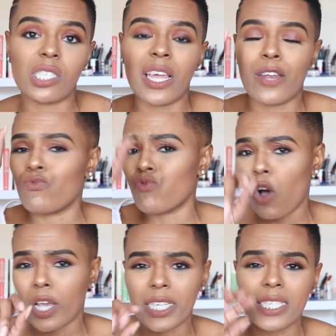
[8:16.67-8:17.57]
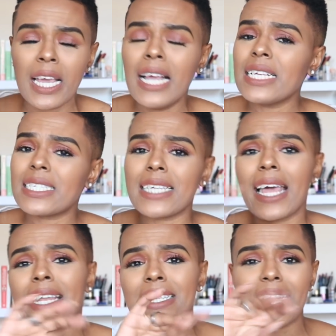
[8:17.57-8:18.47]
It had rocket
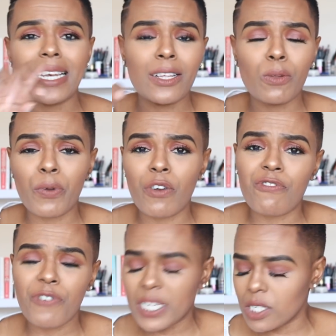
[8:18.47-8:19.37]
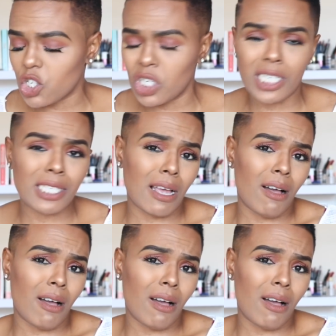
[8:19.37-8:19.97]
salad, a little bit of feta cheese.